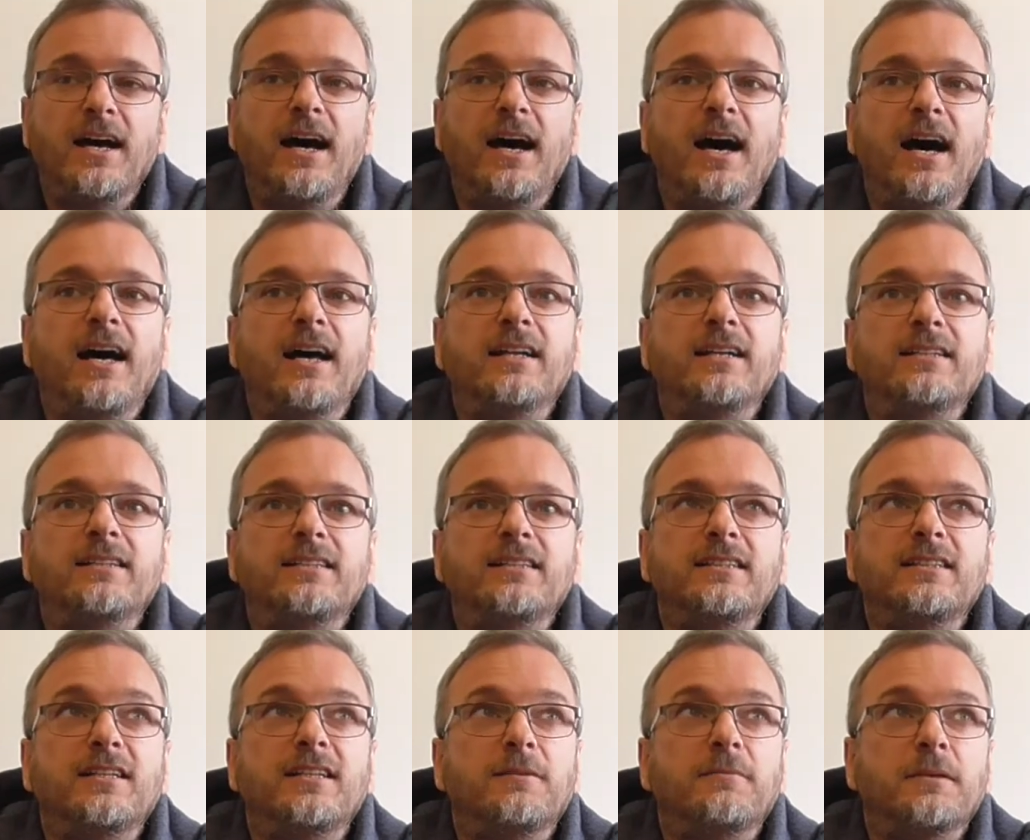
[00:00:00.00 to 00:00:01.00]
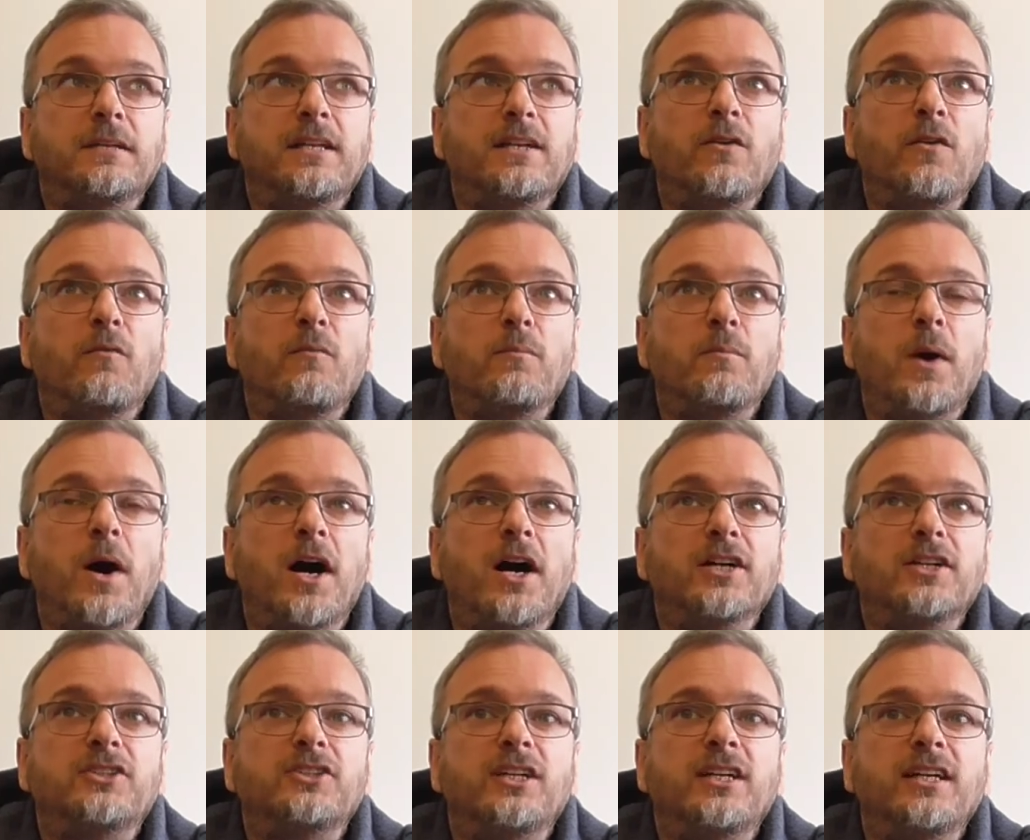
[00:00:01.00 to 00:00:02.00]
And at the beginning of
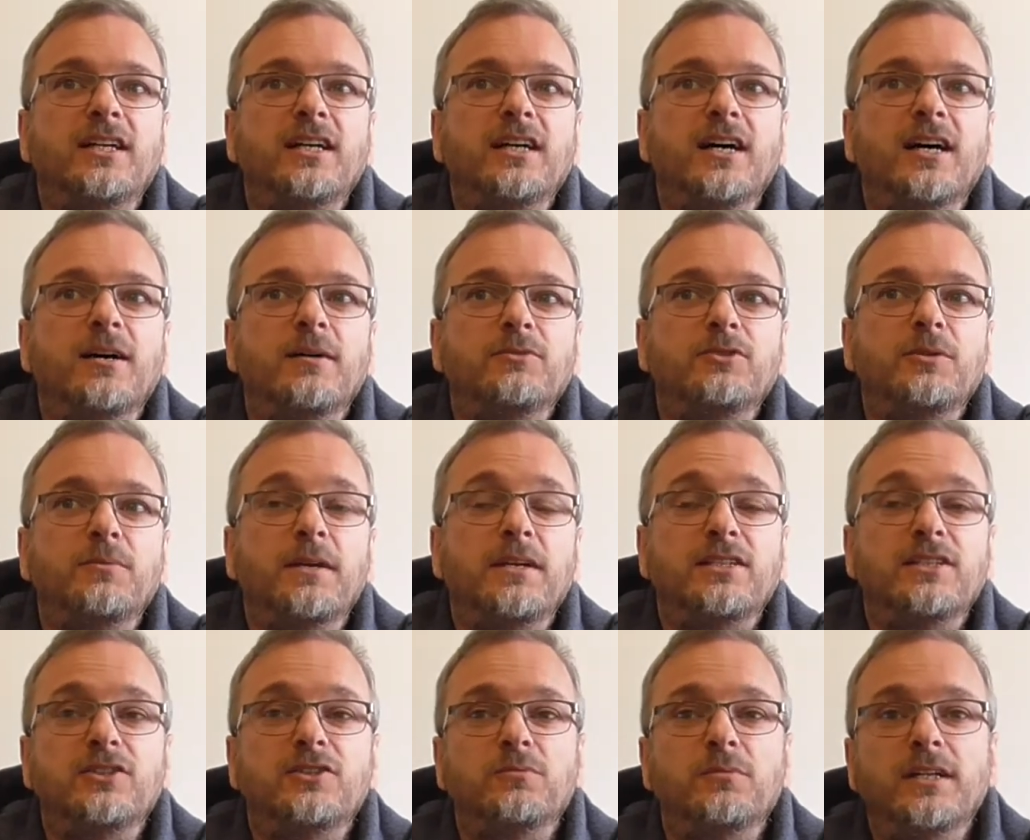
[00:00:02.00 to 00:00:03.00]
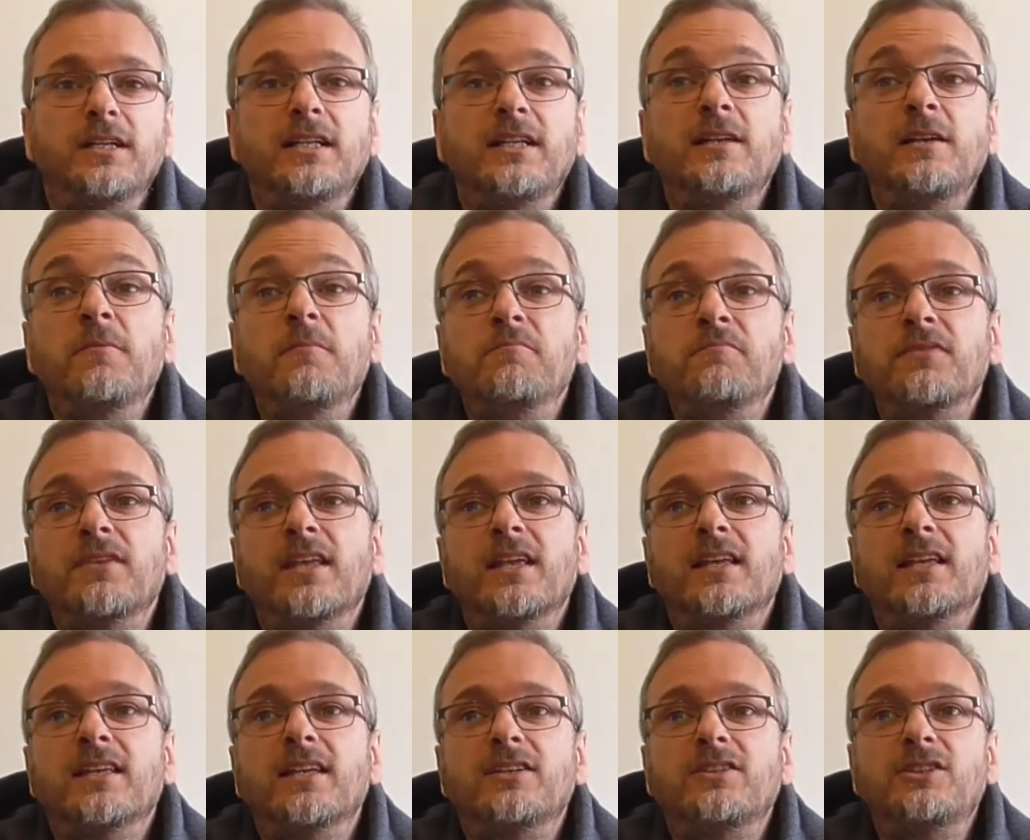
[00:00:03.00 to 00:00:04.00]
March, she messaged me
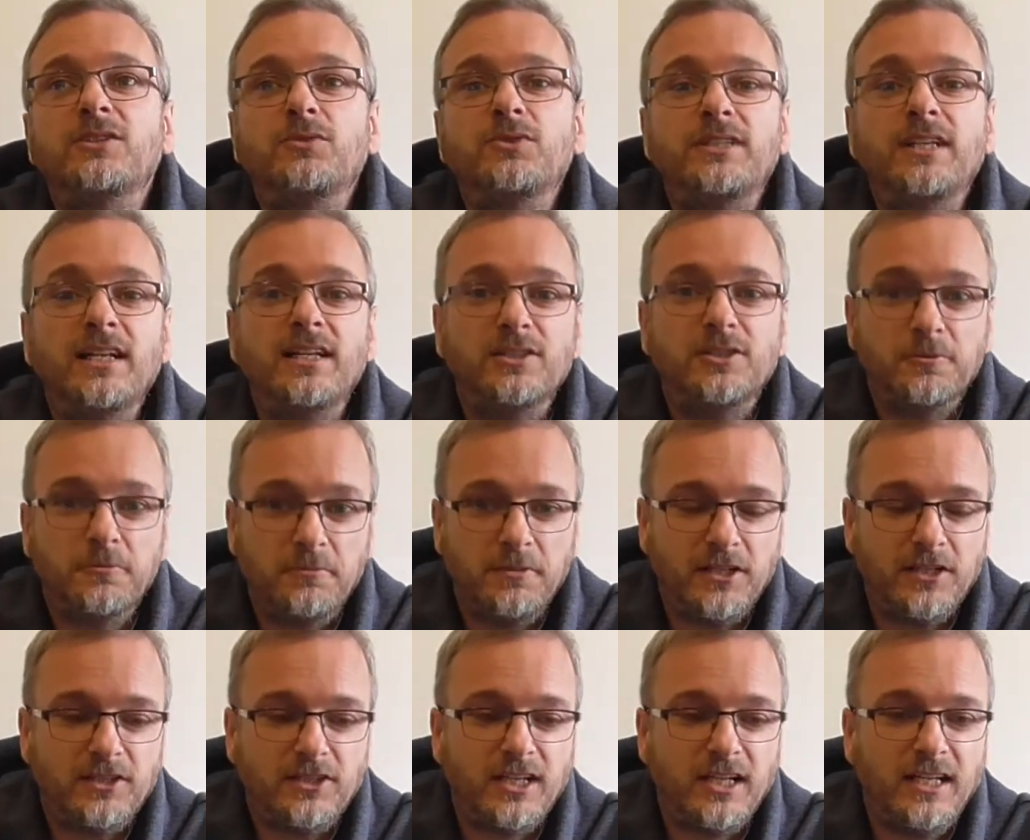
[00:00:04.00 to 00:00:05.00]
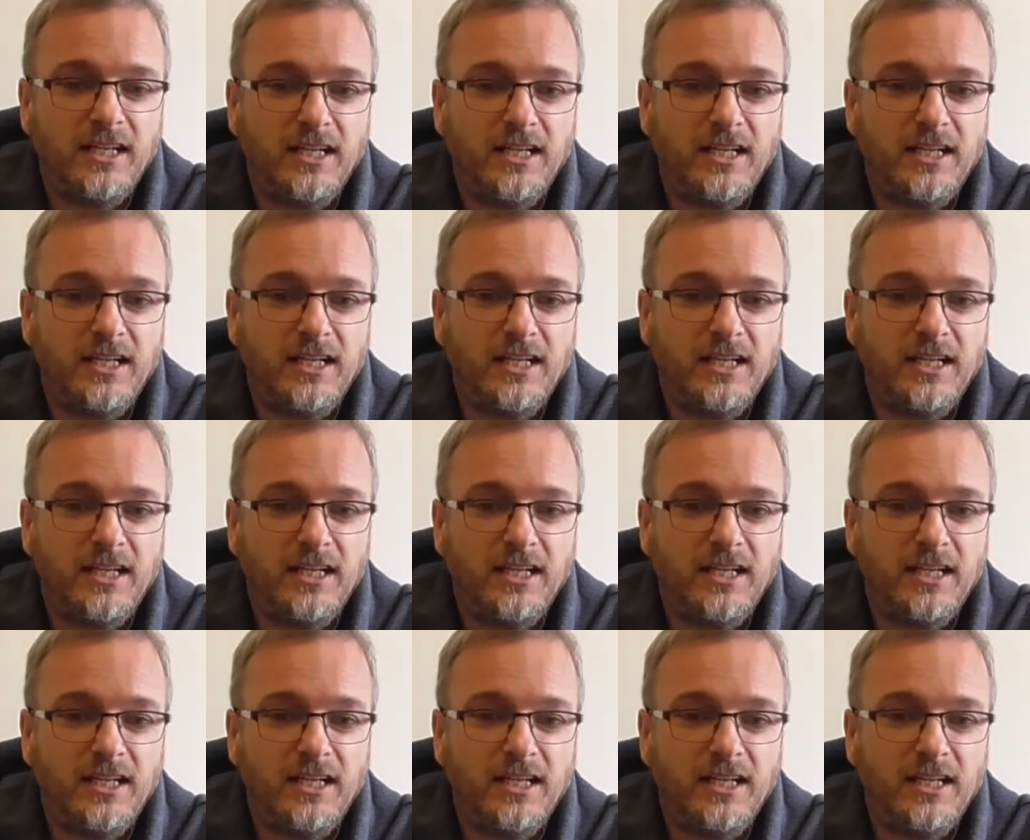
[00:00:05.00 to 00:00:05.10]
that she was sending some bits.